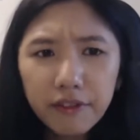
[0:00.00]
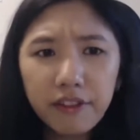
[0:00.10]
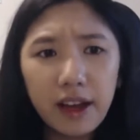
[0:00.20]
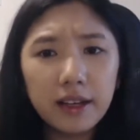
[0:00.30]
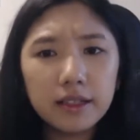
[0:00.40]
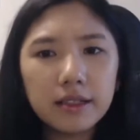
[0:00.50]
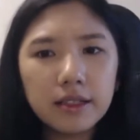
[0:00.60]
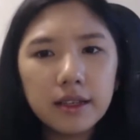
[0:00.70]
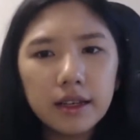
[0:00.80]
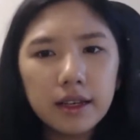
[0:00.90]
fast,
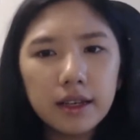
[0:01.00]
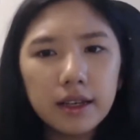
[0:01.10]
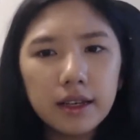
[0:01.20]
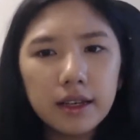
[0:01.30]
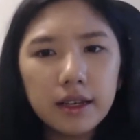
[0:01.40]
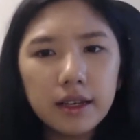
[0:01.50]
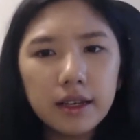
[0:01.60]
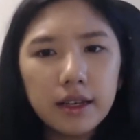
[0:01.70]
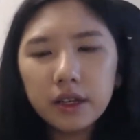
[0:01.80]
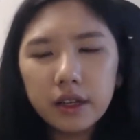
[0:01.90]
and they're
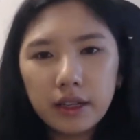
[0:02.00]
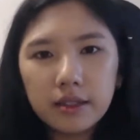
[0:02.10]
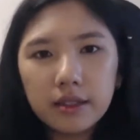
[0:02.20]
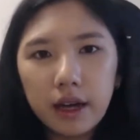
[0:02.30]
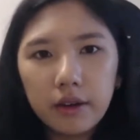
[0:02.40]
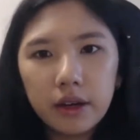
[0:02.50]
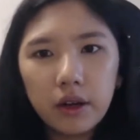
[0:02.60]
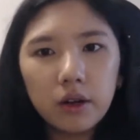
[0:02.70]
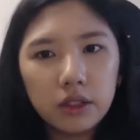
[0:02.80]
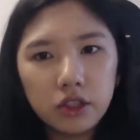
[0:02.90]
really good at scouting
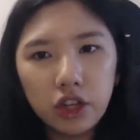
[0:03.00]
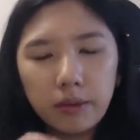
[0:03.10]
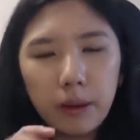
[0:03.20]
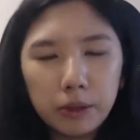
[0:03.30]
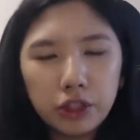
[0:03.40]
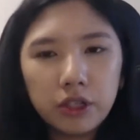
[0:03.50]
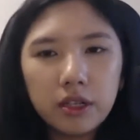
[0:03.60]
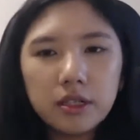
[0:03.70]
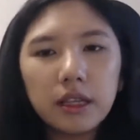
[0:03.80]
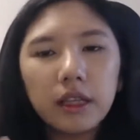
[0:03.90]
all these job
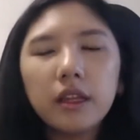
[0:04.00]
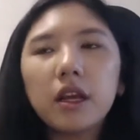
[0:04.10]
opportunities, and then they